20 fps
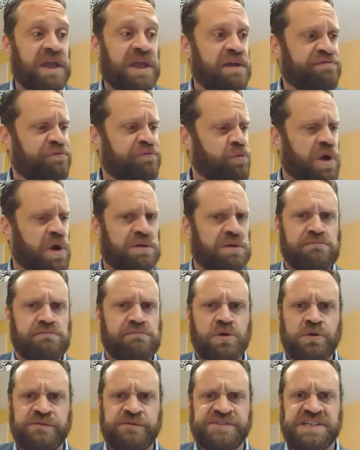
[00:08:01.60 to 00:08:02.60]
if what
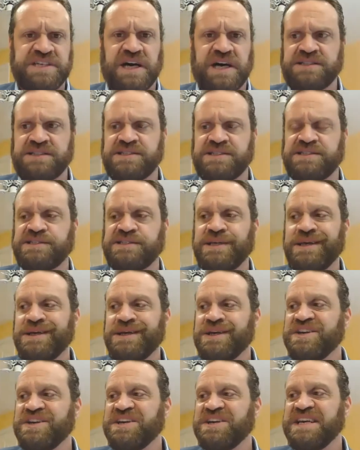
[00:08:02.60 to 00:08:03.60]
moves us
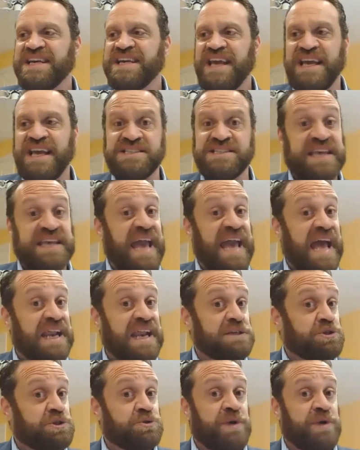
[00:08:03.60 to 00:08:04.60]
is
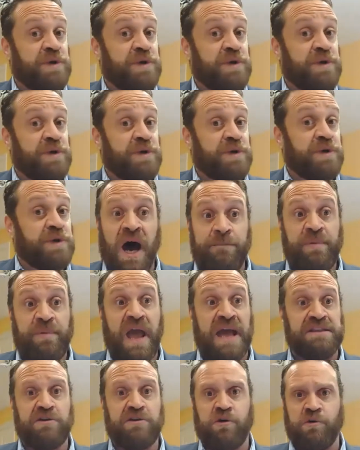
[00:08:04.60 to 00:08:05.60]
getting dressed
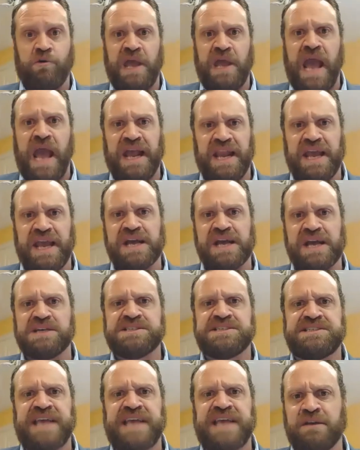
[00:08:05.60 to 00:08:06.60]
up and creating a
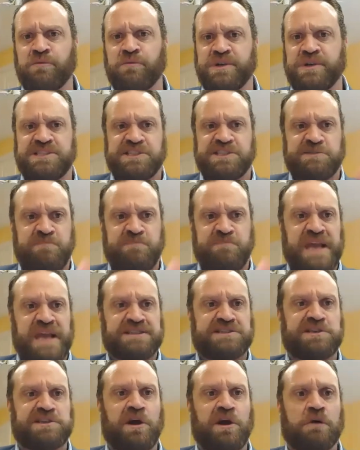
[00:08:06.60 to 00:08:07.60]
sacred
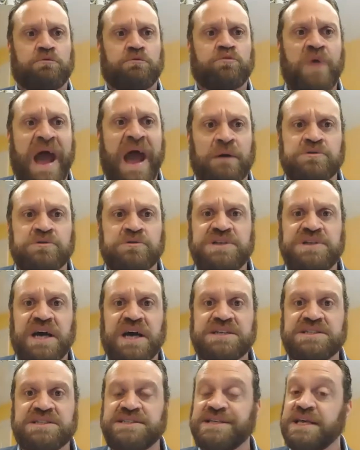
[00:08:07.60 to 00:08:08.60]
space around
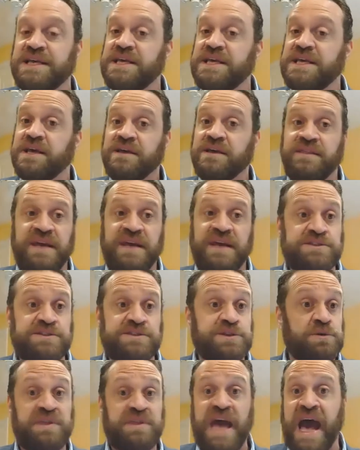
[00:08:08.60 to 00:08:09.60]
us, then
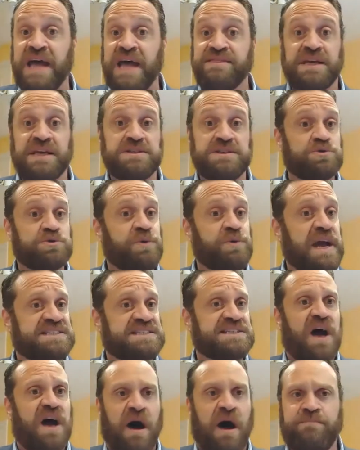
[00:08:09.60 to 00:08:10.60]
do that. Then
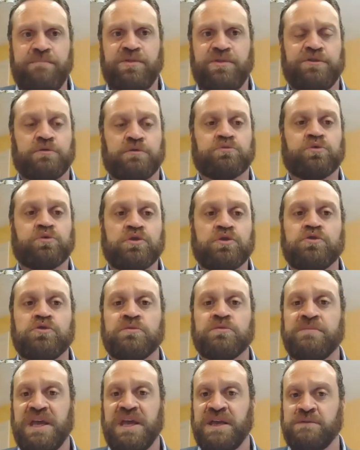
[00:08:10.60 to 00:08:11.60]
dress up the
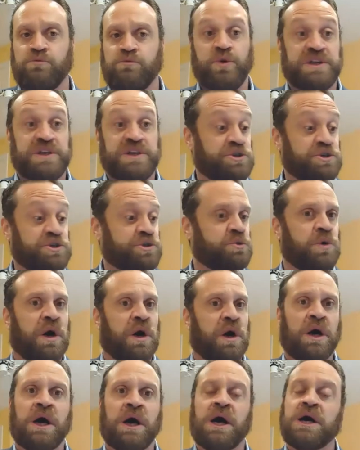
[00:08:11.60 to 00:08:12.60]
room in which you
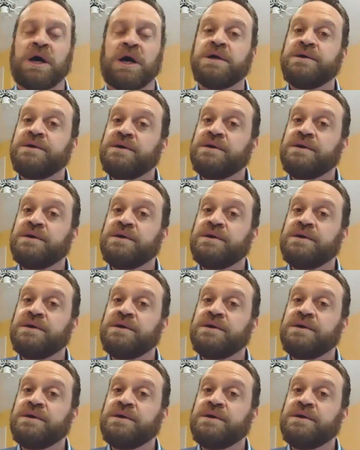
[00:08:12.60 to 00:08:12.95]
are